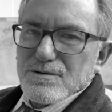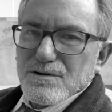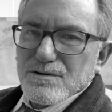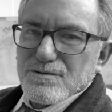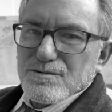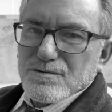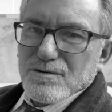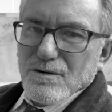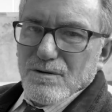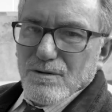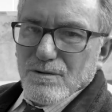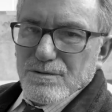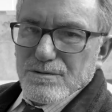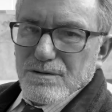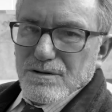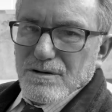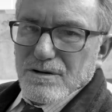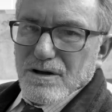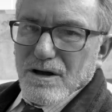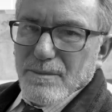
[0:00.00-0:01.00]
his soul
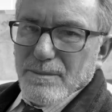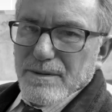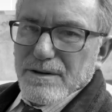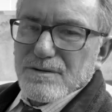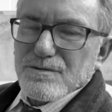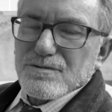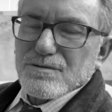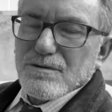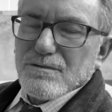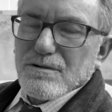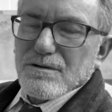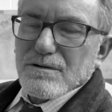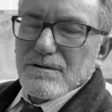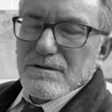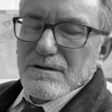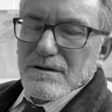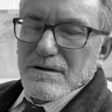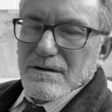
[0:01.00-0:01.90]
to the company store.